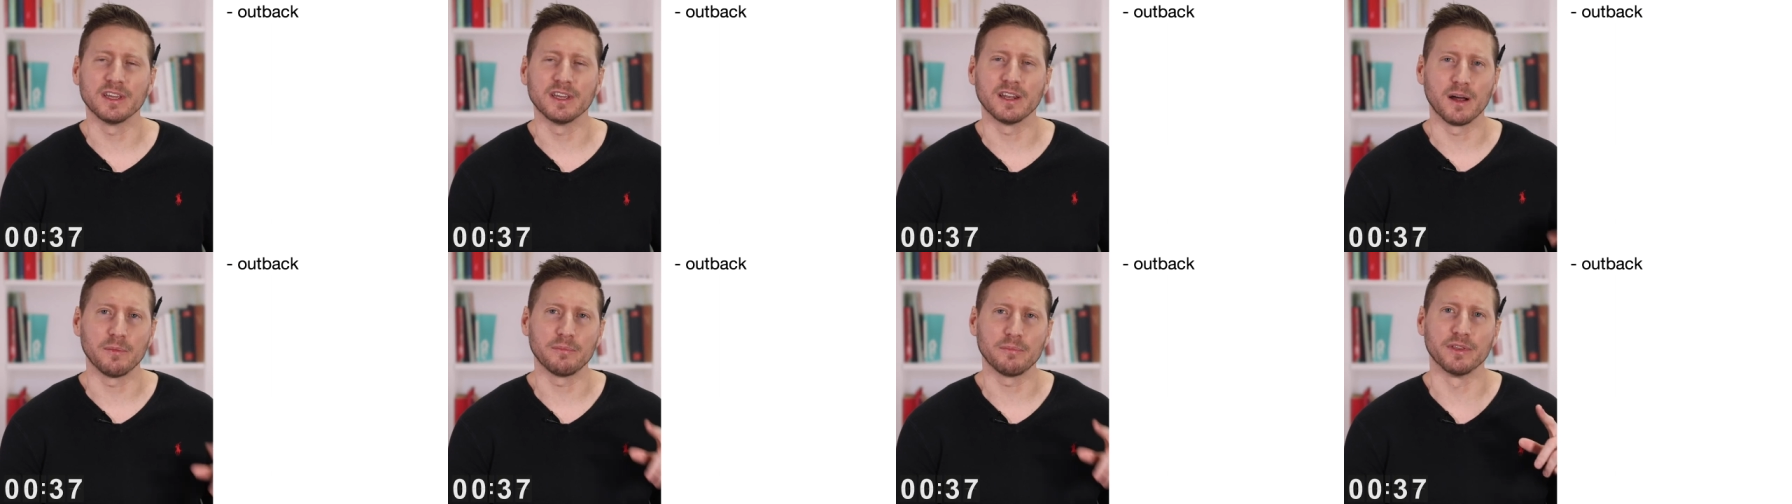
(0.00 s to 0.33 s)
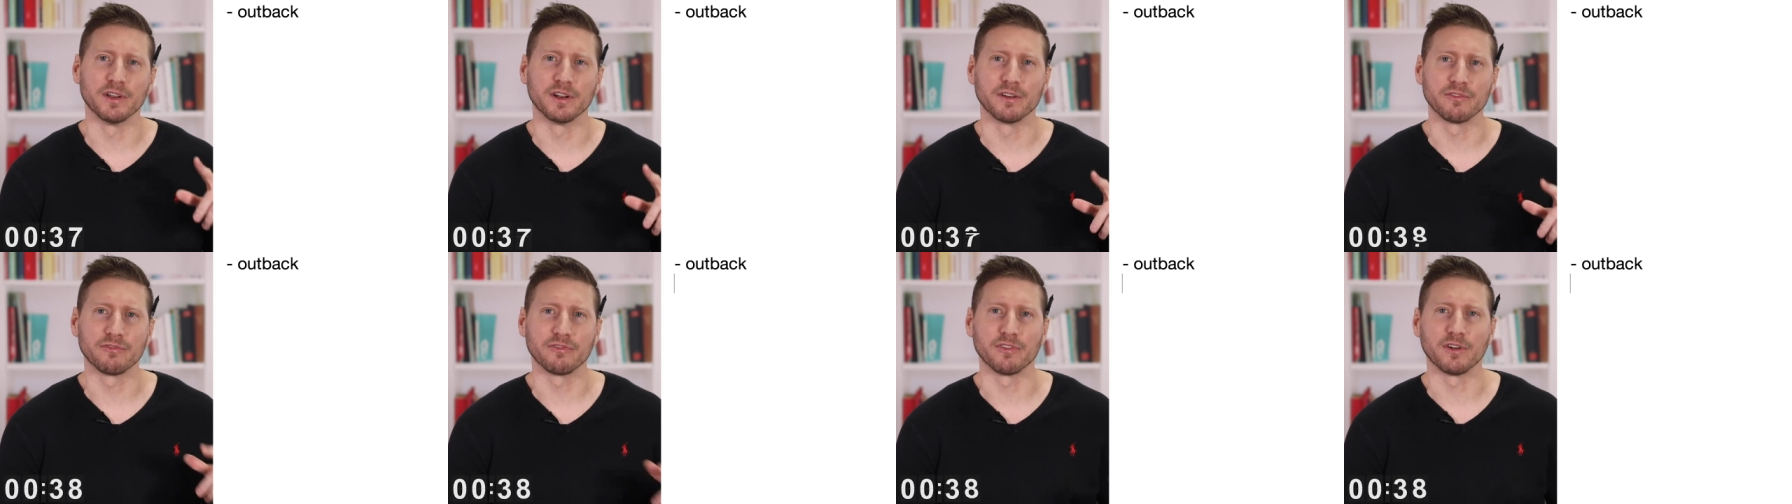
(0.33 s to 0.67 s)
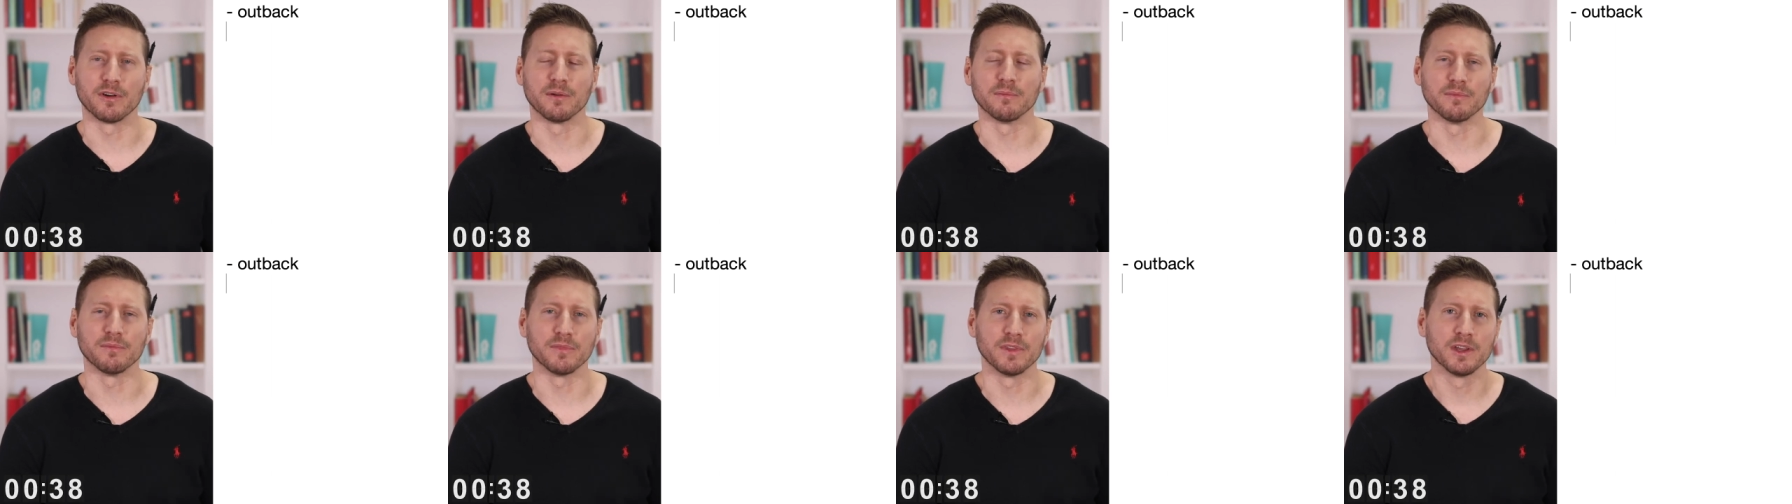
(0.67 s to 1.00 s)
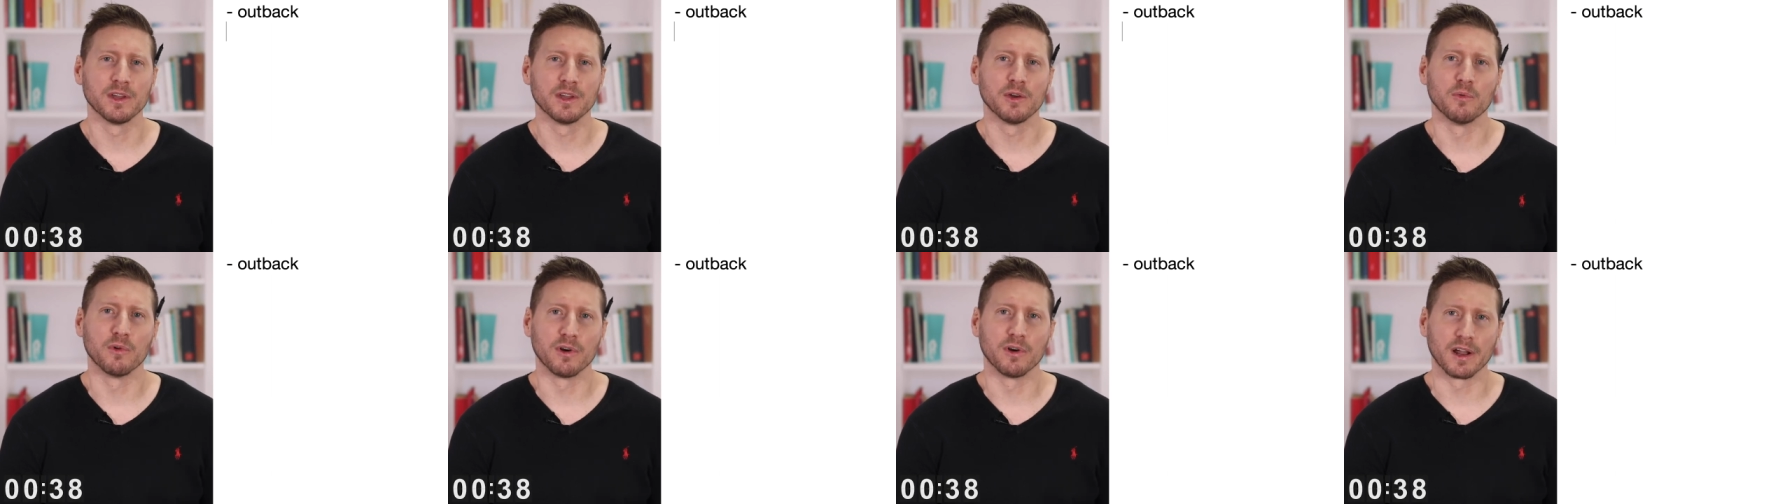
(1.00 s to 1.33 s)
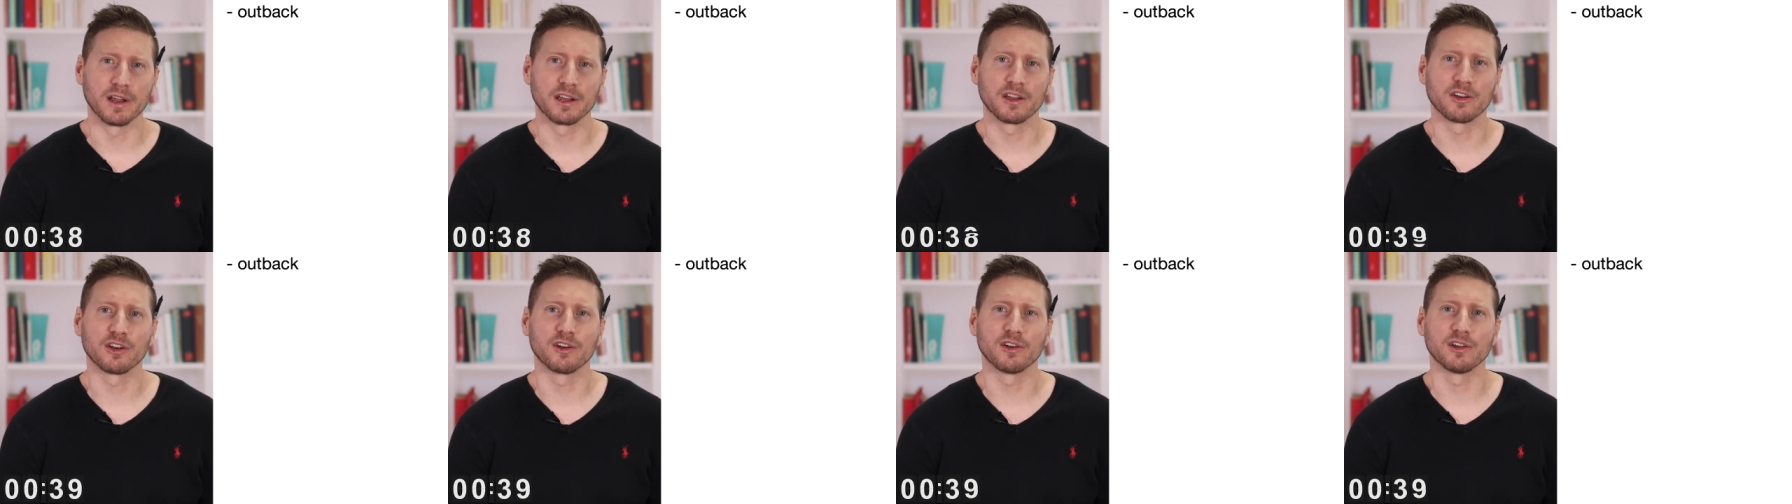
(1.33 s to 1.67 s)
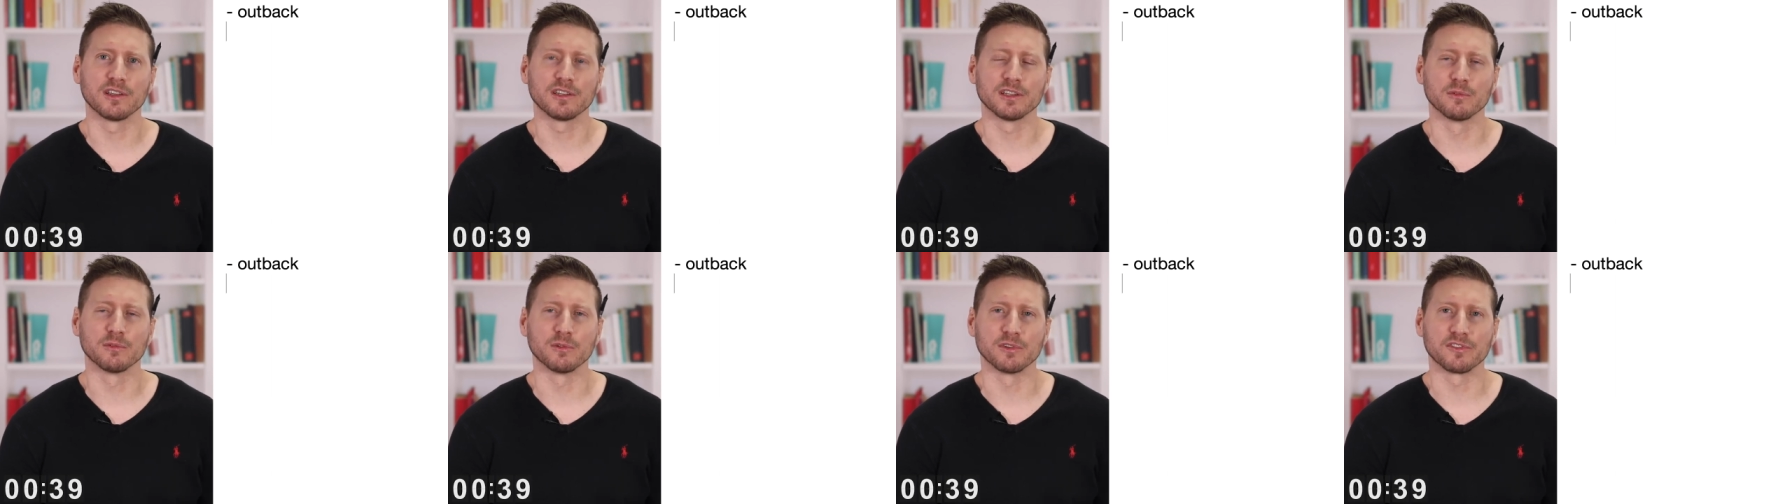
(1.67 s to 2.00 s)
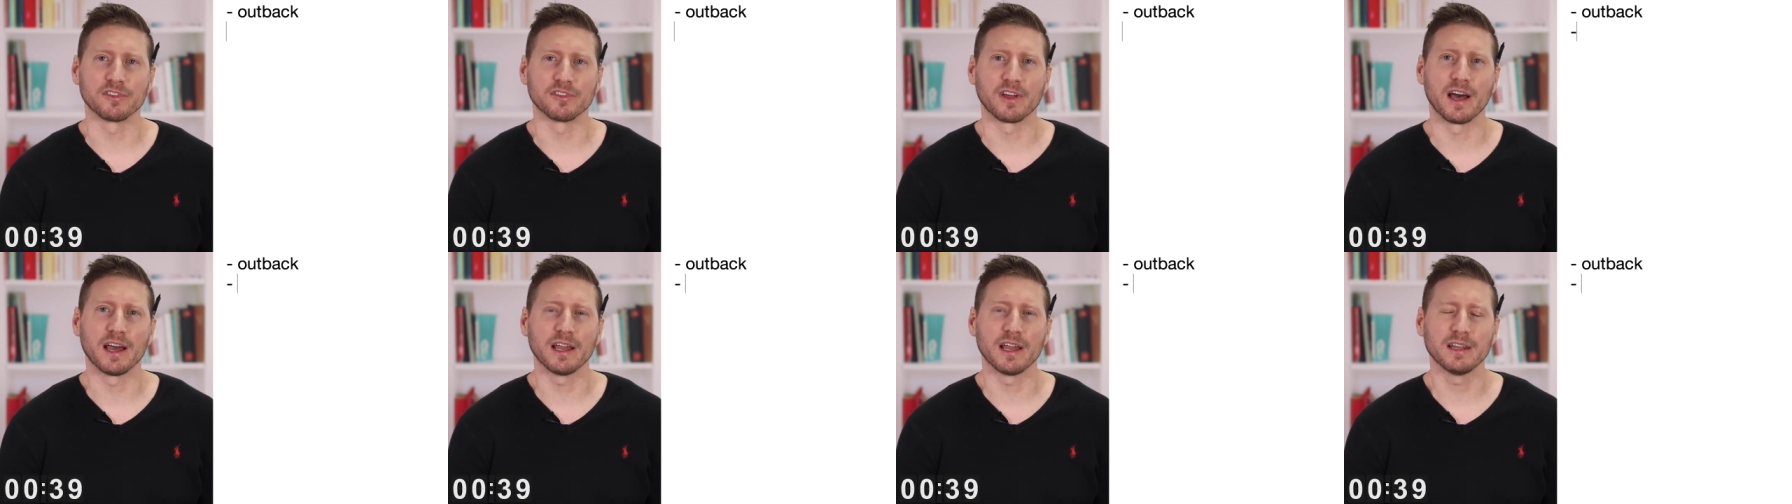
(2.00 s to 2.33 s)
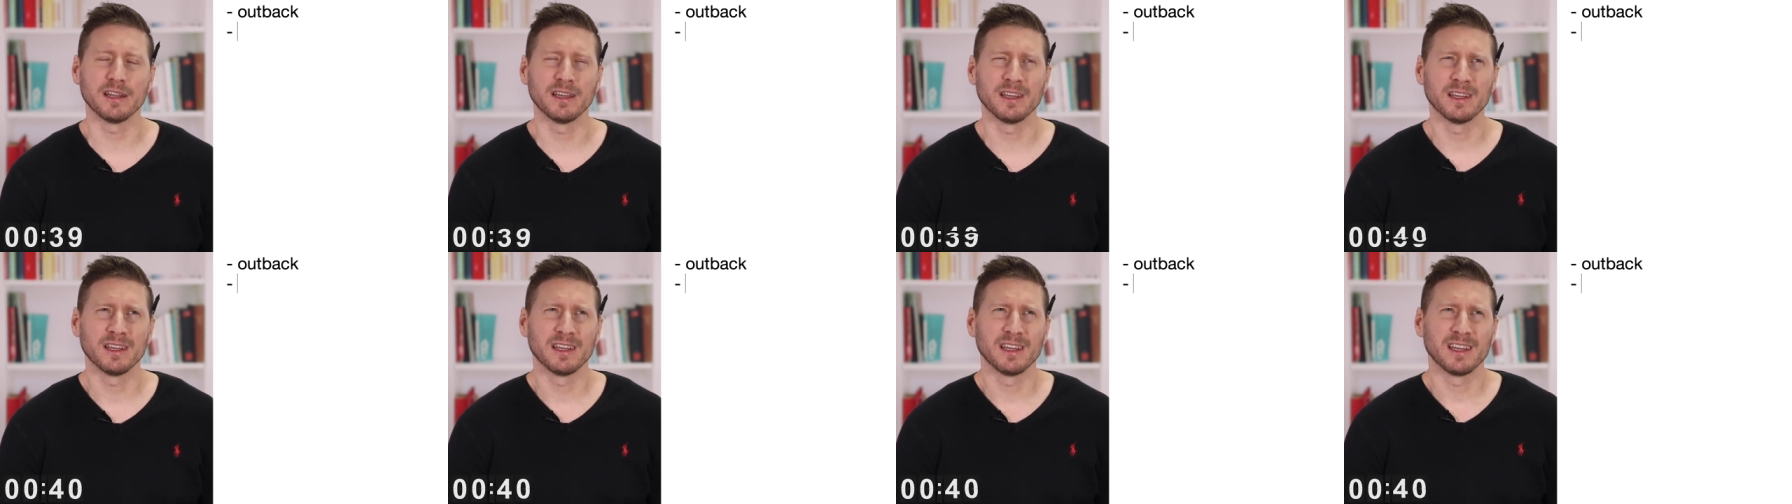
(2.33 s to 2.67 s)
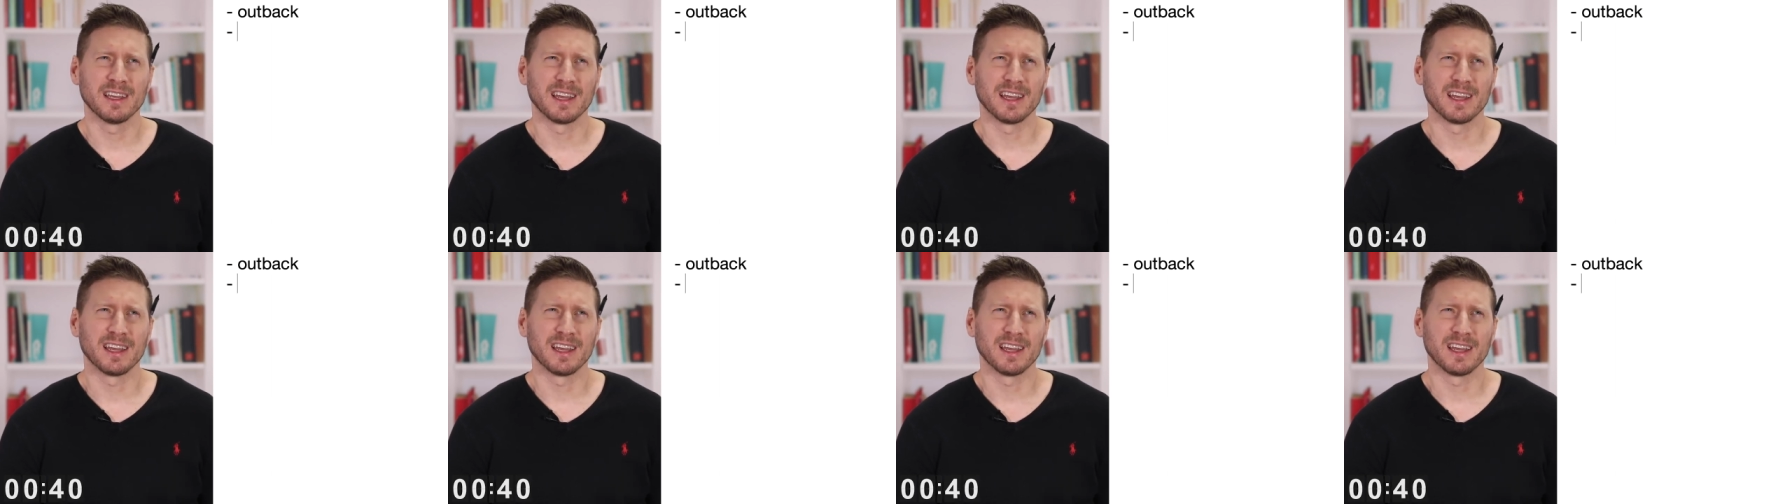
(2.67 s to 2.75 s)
get up there from where I currently reside.